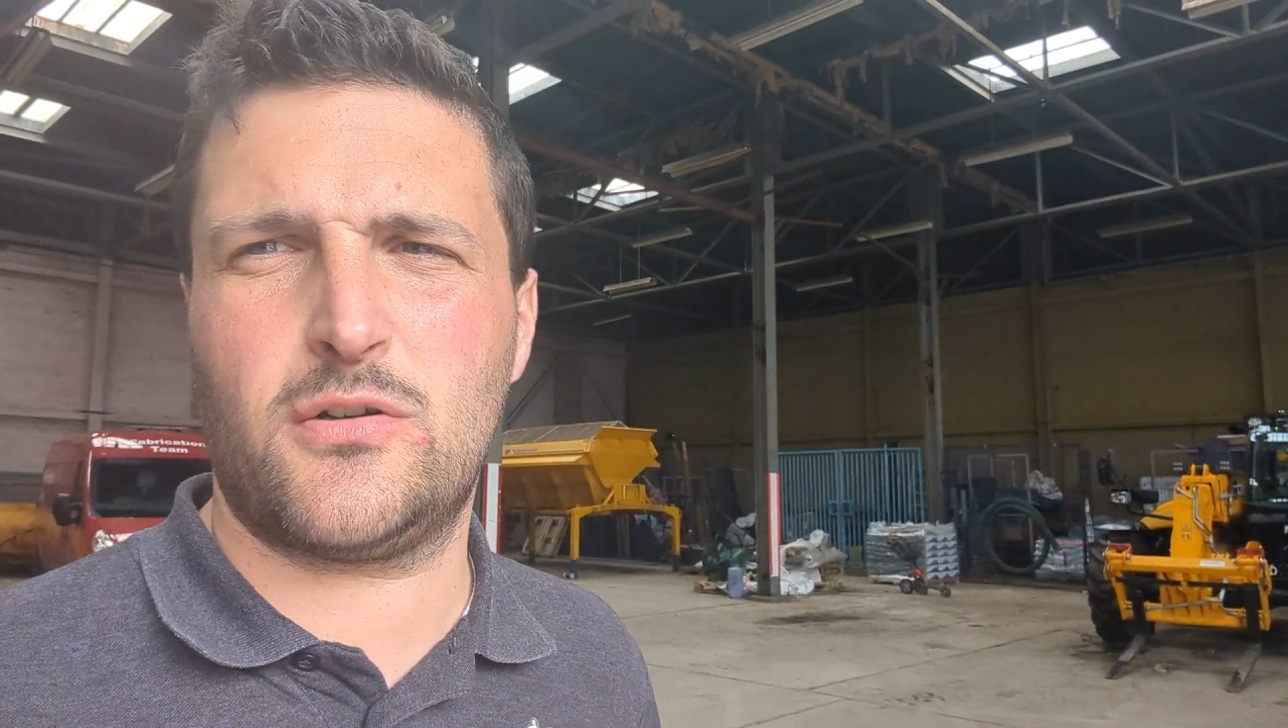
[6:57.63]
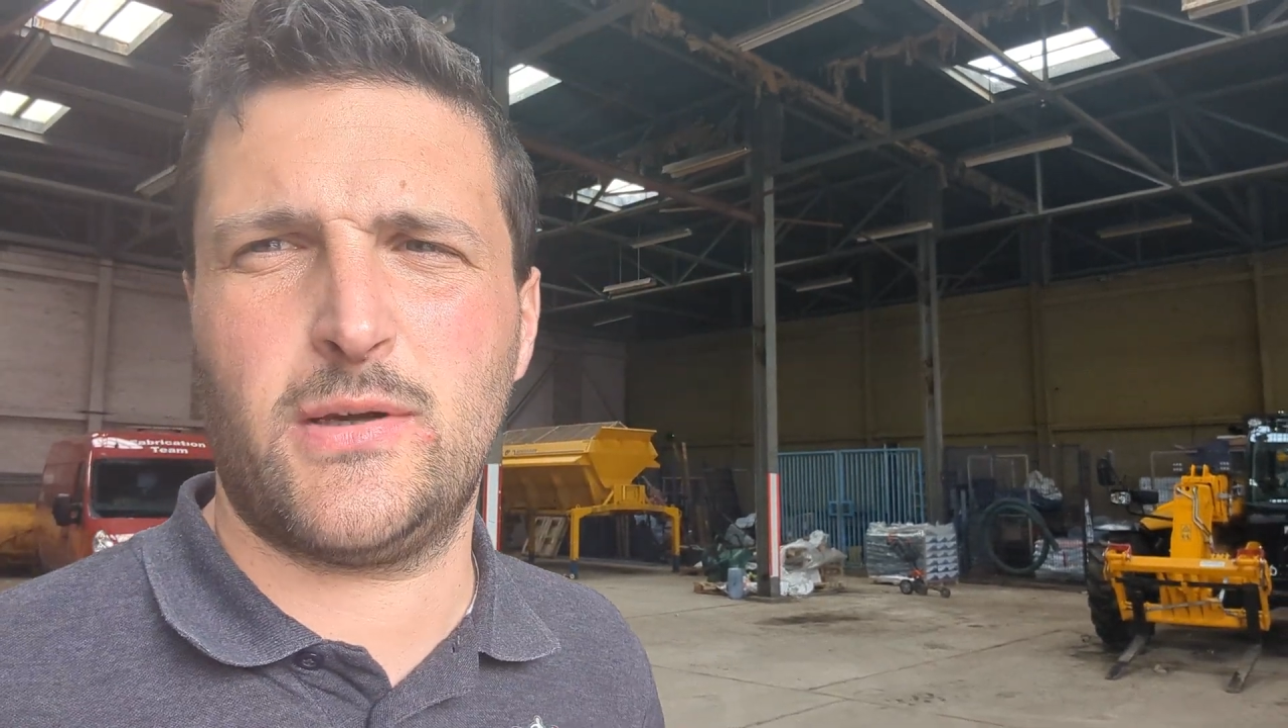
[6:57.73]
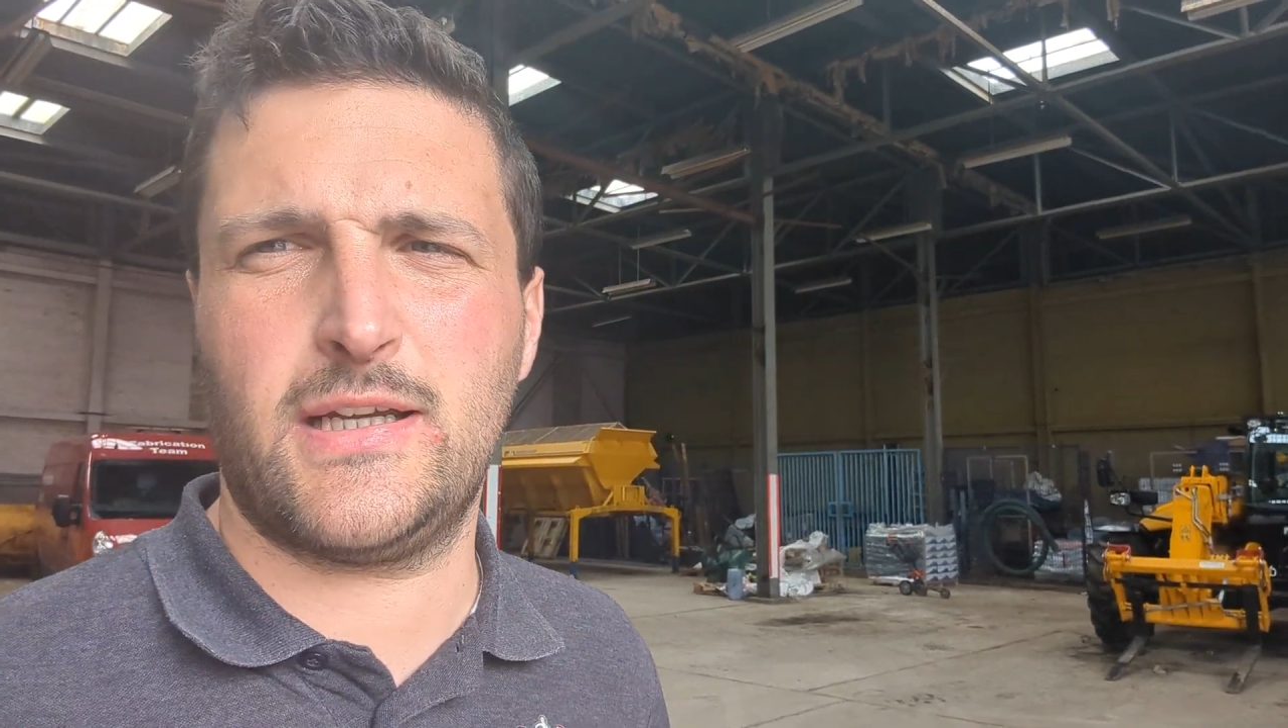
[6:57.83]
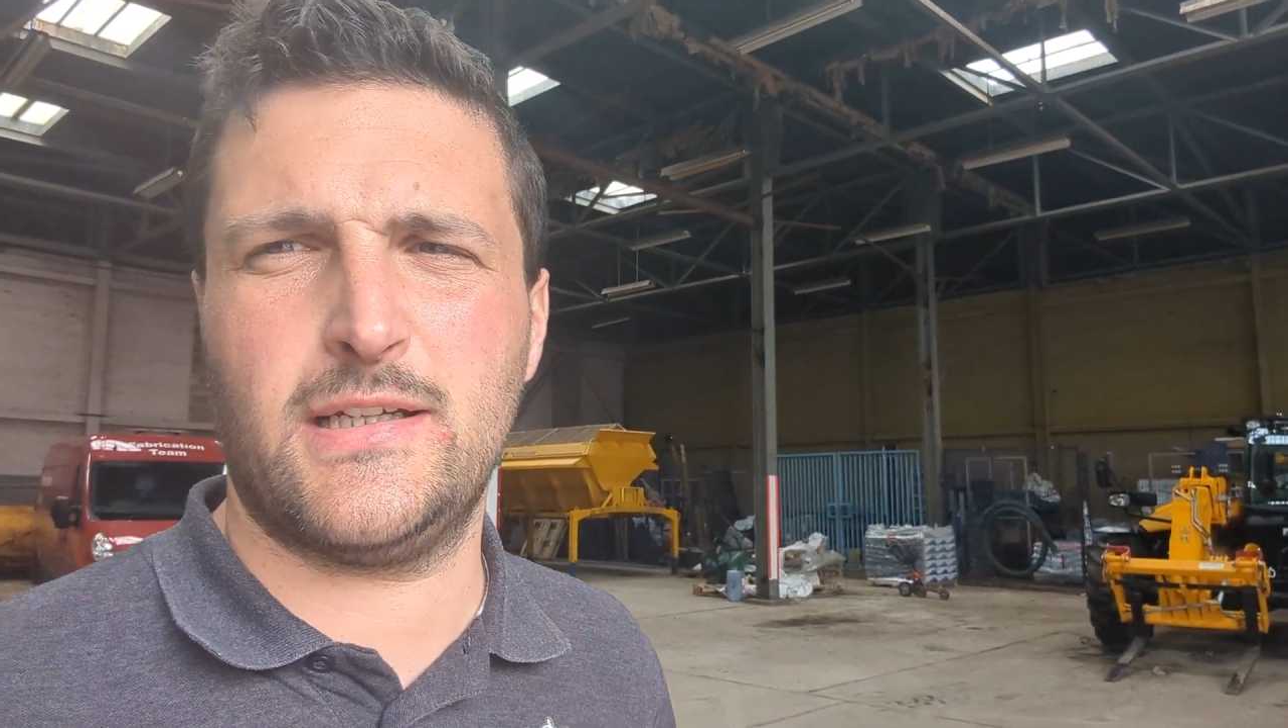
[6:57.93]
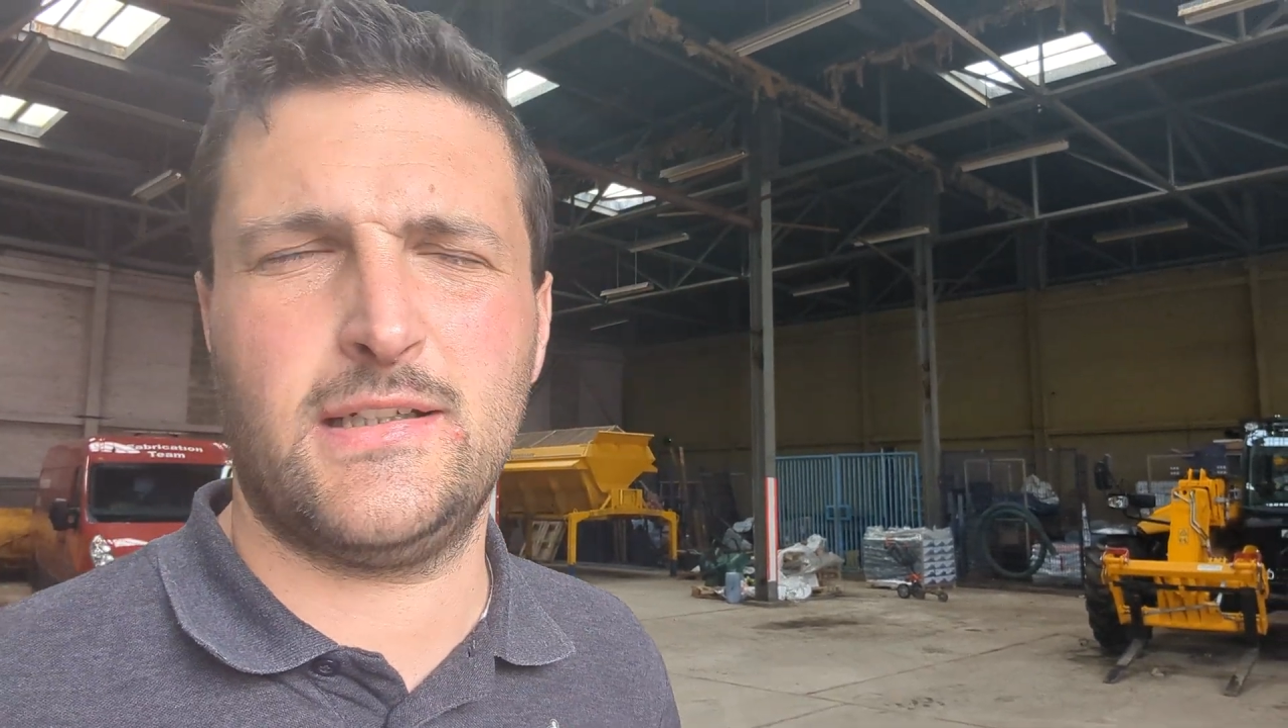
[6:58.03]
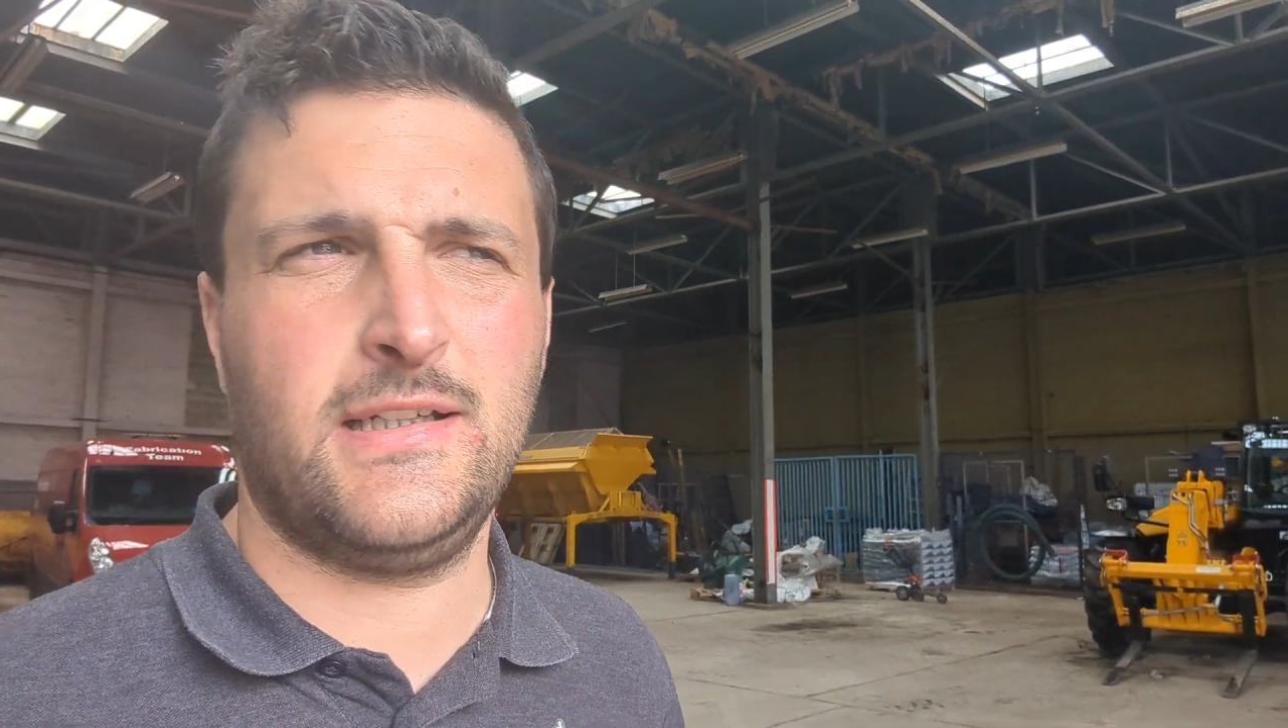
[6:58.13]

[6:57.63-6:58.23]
quicker,